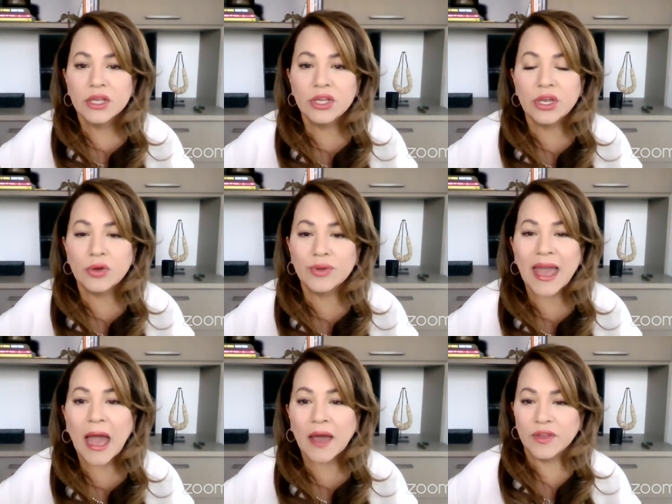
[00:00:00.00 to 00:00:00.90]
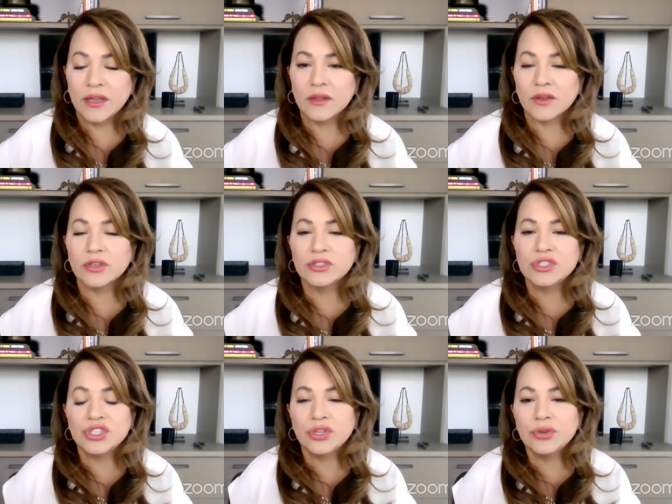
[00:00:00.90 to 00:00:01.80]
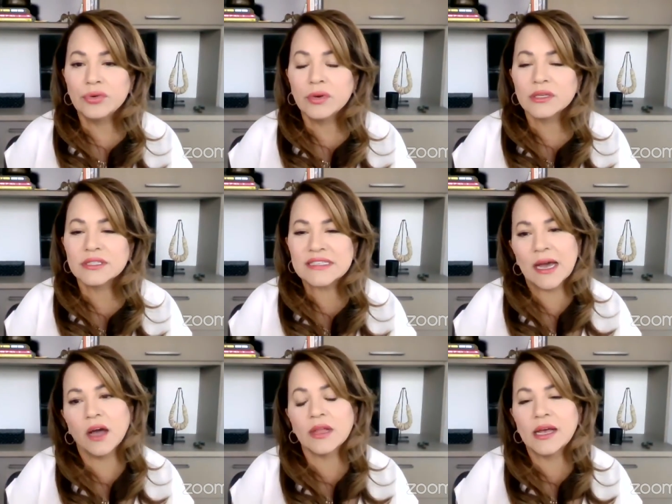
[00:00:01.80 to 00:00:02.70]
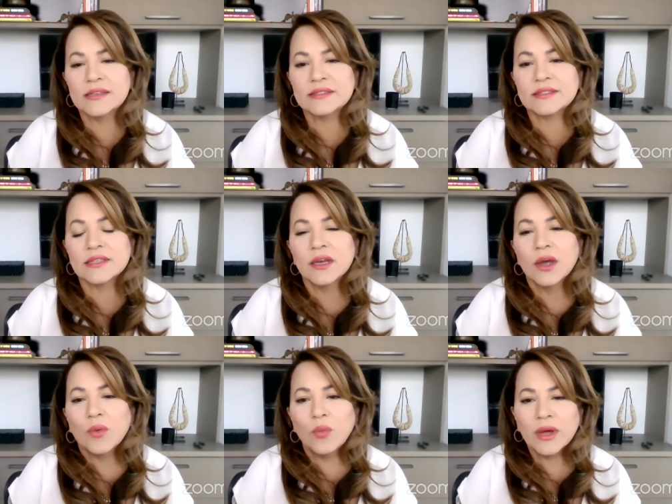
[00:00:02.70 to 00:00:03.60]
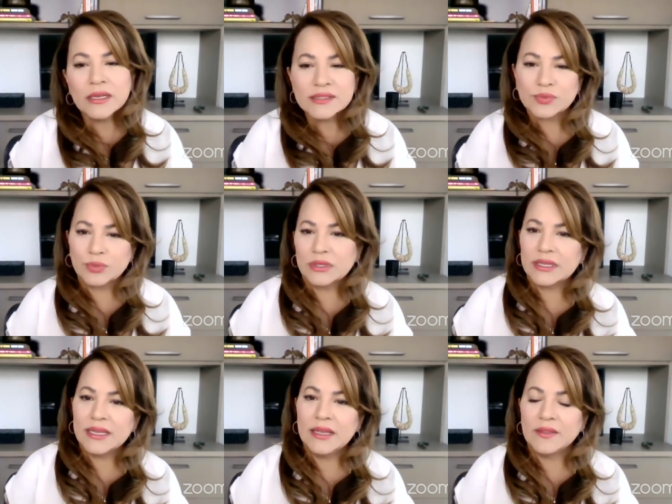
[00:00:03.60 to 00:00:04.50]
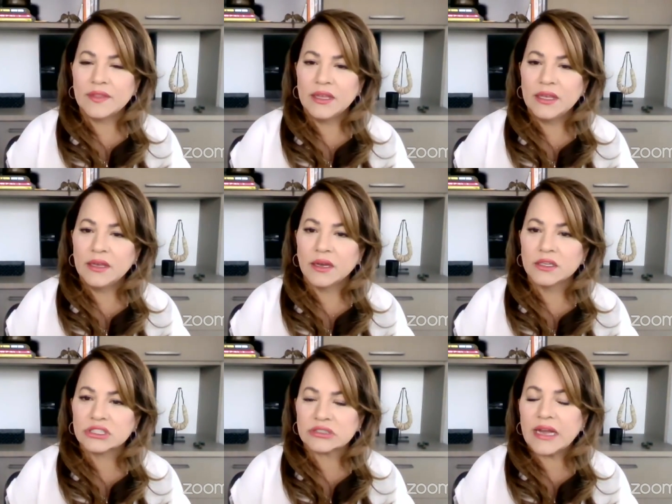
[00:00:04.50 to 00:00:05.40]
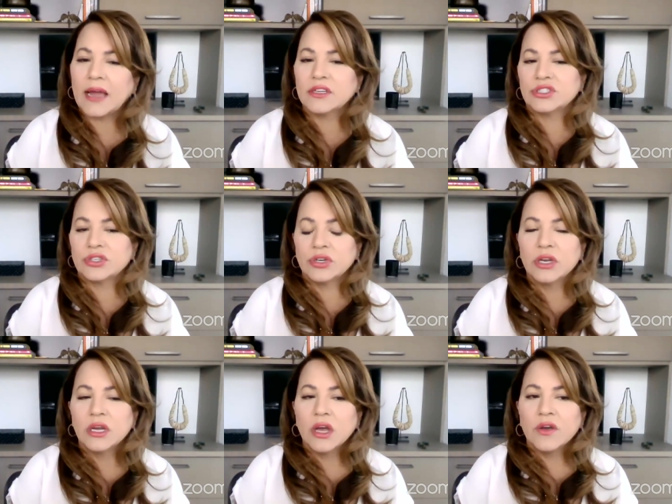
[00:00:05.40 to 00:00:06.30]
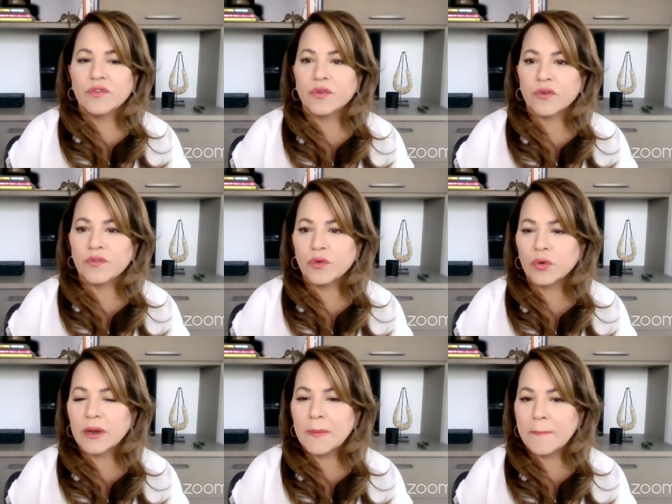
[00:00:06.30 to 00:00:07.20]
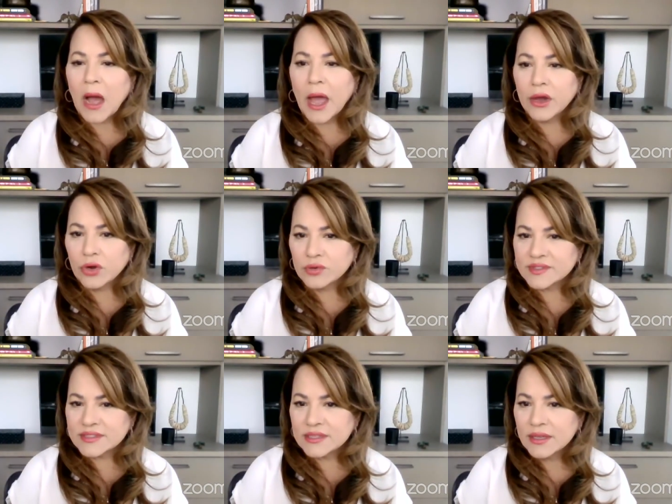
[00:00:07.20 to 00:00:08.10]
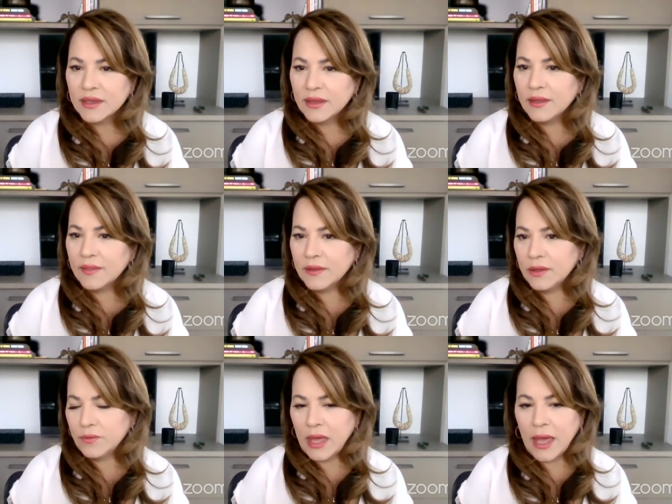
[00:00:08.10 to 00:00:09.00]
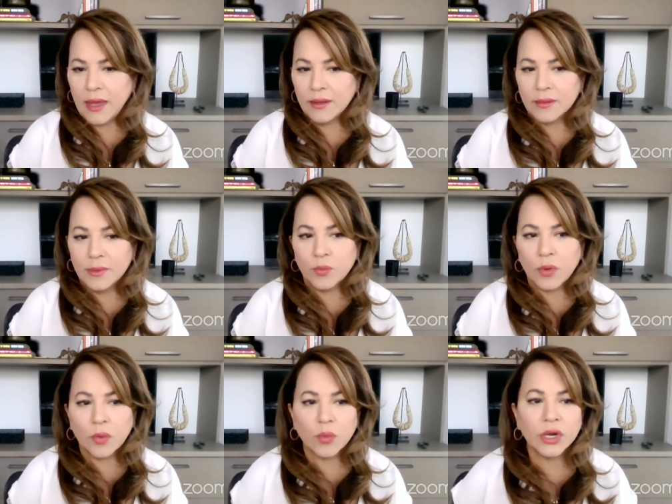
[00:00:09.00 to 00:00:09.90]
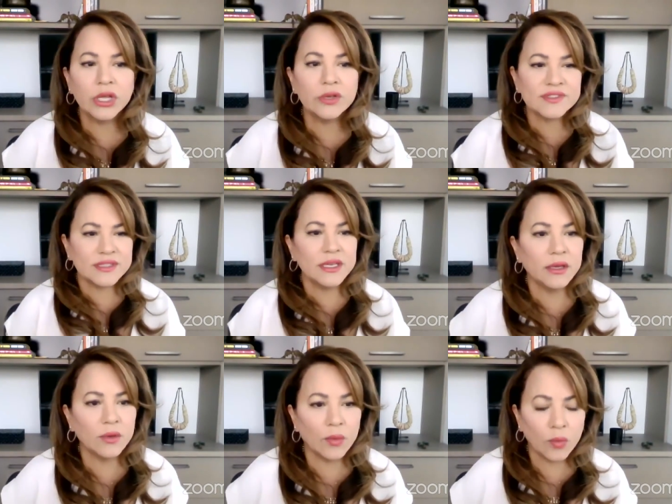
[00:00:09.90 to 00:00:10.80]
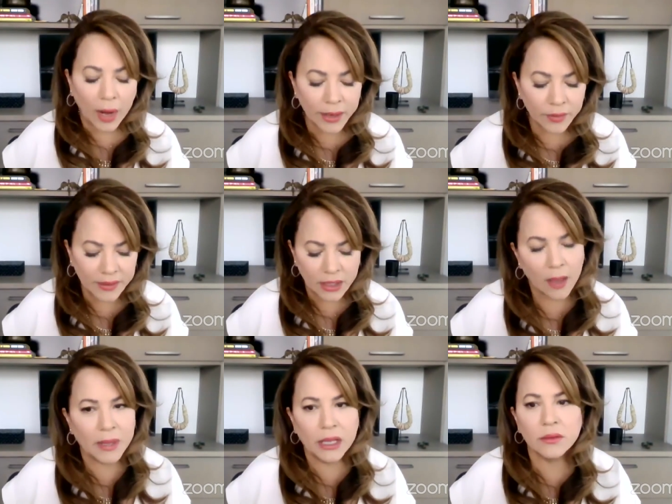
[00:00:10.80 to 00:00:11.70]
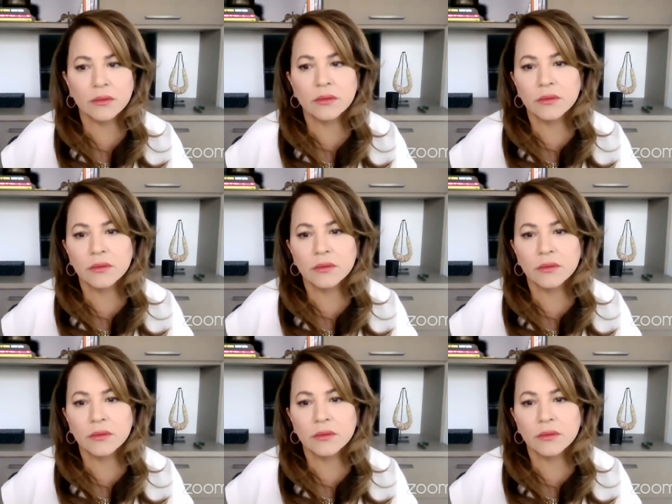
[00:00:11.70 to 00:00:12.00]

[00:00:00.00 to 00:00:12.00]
Gavin, could you tell us what is really the attractor for foreign buyers in the UK? And what are you seeing? Why are they coming?